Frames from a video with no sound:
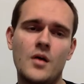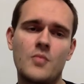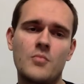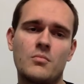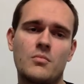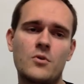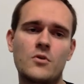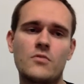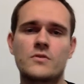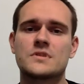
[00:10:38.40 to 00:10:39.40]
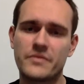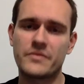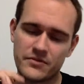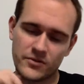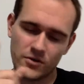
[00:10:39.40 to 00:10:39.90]
Moreover,
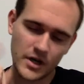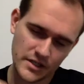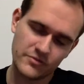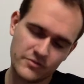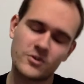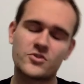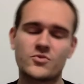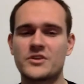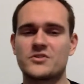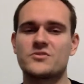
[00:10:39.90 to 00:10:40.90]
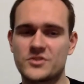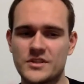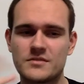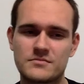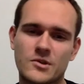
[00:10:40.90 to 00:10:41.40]
something I actually forgot to mention, you
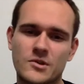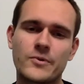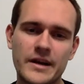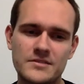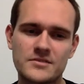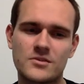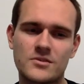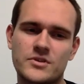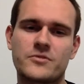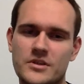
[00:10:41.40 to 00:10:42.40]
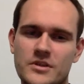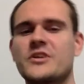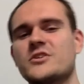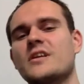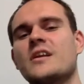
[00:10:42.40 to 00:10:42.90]
see, no release notes, I forget to
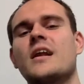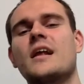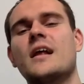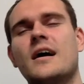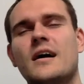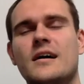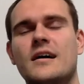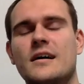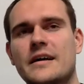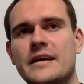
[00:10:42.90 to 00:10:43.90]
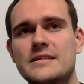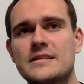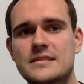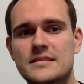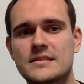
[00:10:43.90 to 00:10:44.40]
mention,
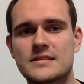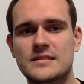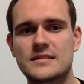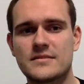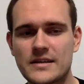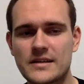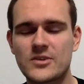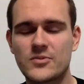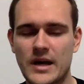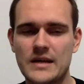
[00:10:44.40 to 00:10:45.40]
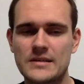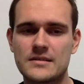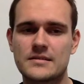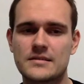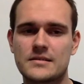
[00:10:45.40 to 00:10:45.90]
is the fact that we
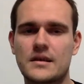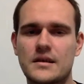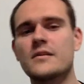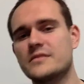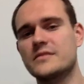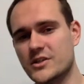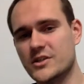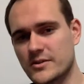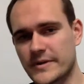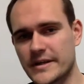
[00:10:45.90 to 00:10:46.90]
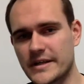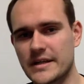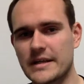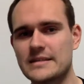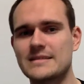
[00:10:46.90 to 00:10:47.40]
added color
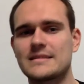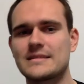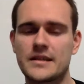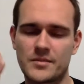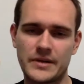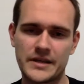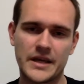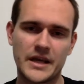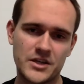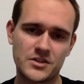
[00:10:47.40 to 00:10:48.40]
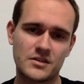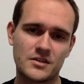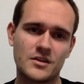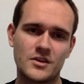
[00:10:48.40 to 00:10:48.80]
dictionary inside the application.